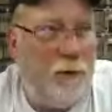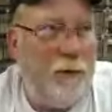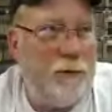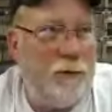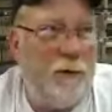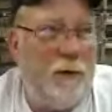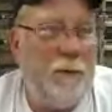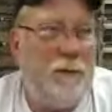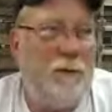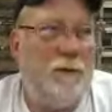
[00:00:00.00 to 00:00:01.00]
They're always on at
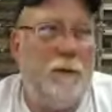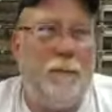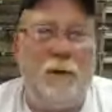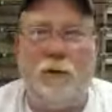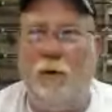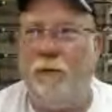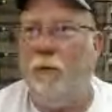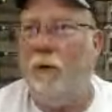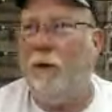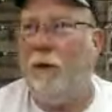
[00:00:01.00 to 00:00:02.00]
Mississippi. So if
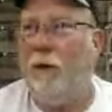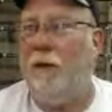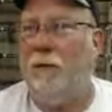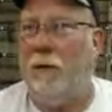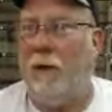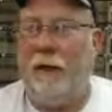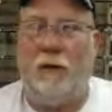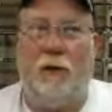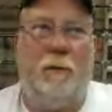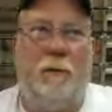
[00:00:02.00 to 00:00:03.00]
you want to get into a
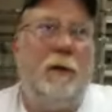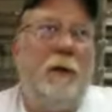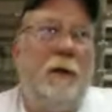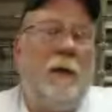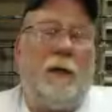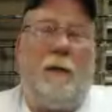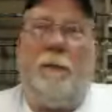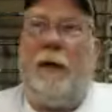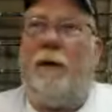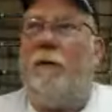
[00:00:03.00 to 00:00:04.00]
night tournament, come
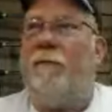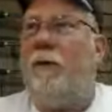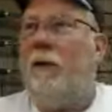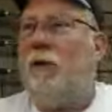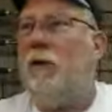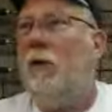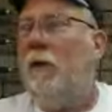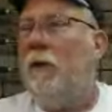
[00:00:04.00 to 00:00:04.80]
down there and fish.